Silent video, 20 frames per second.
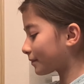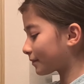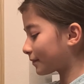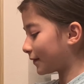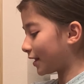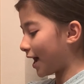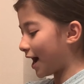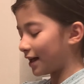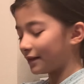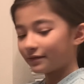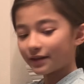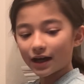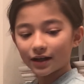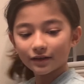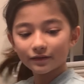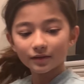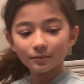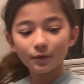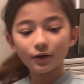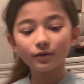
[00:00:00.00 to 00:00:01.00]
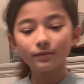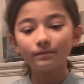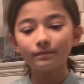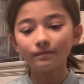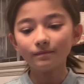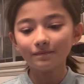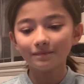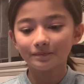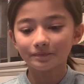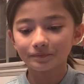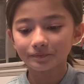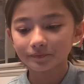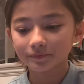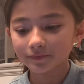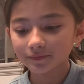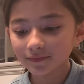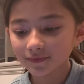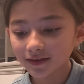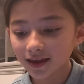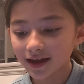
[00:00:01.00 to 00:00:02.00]
Add that in the bowl.
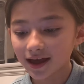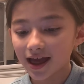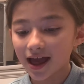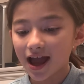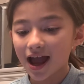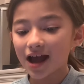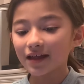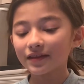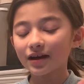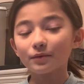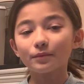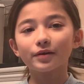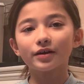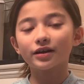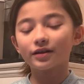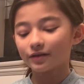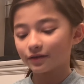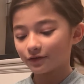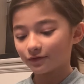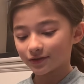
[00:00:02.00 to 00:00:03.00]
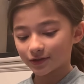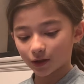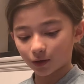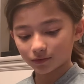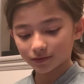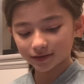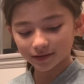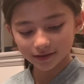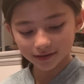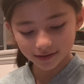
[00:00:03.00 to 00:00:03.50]
And then we're going to do salt.